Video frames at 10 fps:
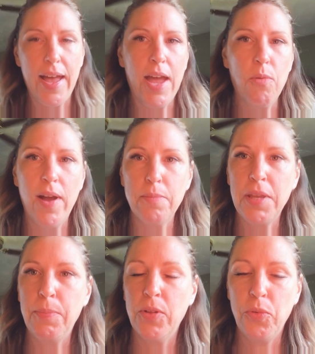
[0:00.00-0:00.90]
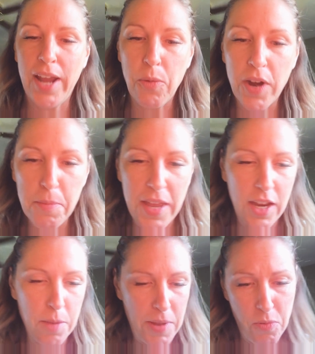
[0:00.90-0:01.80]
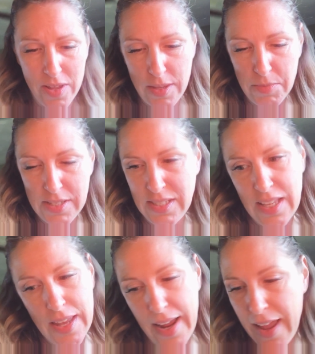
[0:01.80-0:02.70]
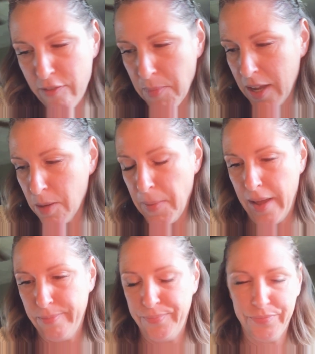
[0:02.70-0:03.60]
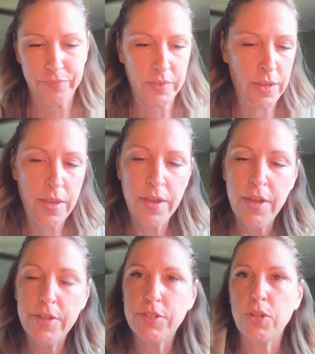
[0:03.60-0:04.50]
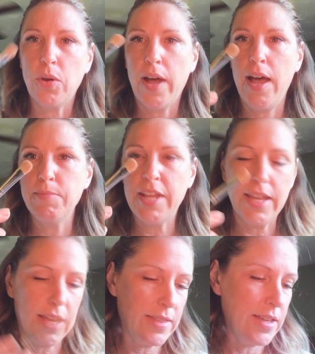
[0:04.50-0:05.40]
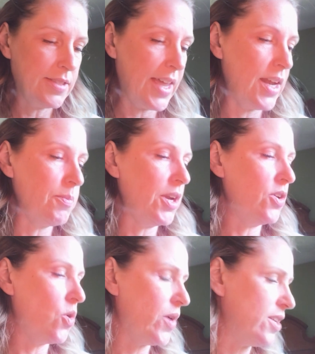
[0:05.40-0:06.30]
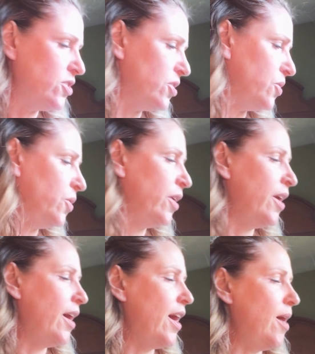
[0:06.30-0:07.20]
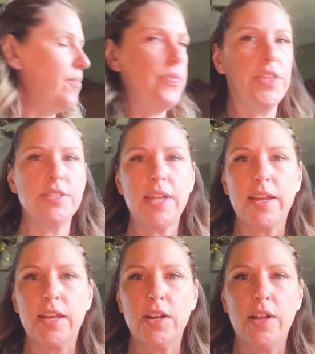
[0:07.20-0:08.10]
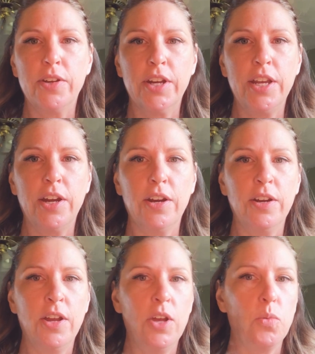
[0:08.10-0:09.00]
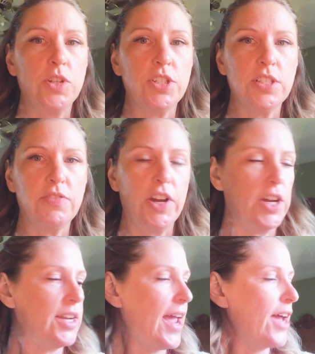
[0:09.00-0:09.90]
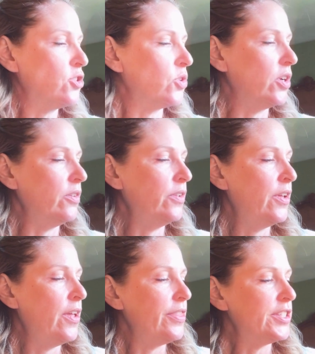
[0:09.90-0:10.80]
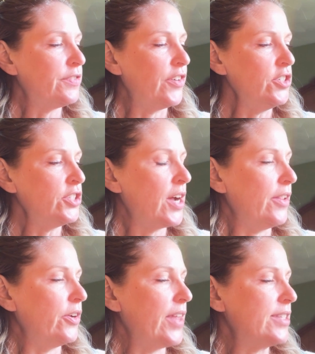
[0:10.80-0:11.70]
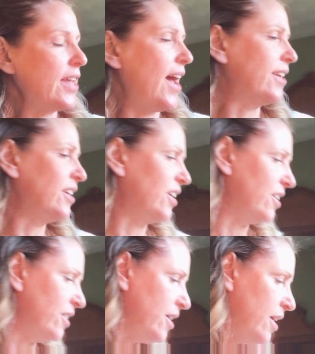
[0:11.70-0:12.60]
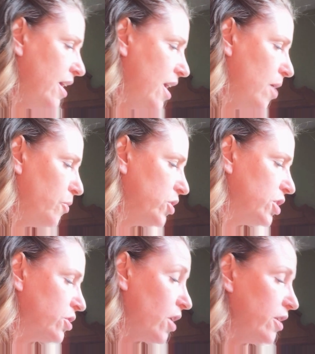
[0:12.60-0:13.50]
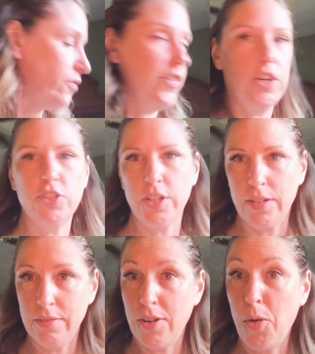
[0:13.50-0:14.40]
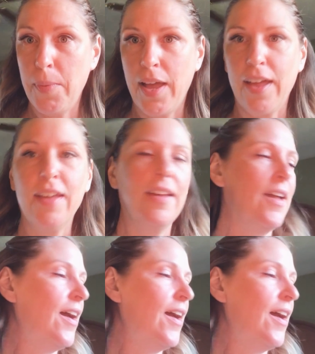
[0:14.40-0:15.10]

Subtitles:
I want people, when I wear makeup, I want them to see that I have makeup on. So I'm taking this and I'm gonna go into the second color here, which is very natural. This first color that's on here, which is called Virgin, oh my,